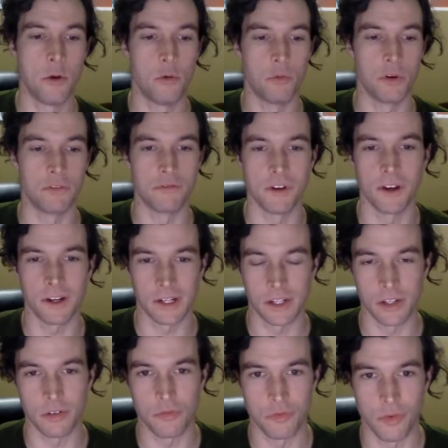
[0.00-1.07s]
with very
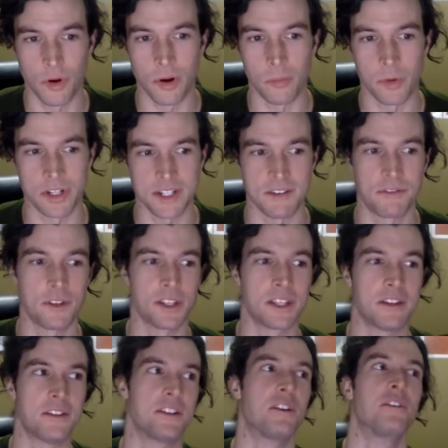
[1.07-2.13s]
good form, which I feel
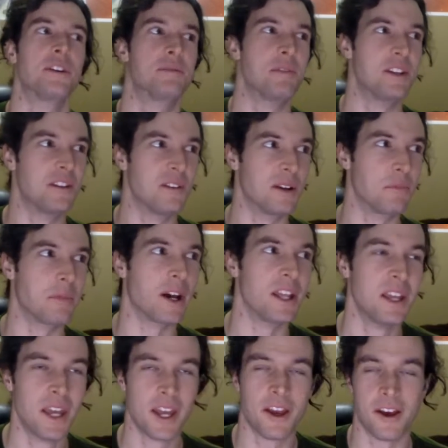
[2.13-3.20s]
like you should always be doing,
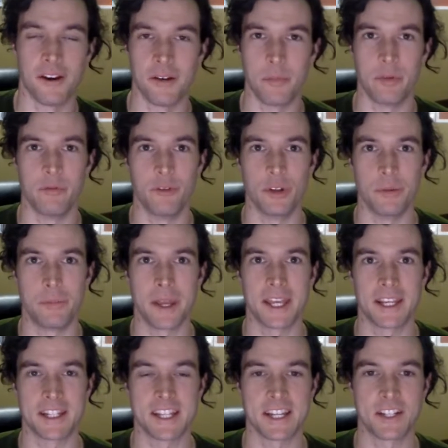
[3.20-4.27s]
but I've been really
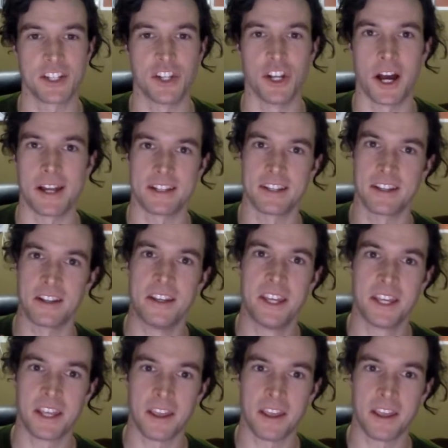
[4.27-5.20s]
paying attention not to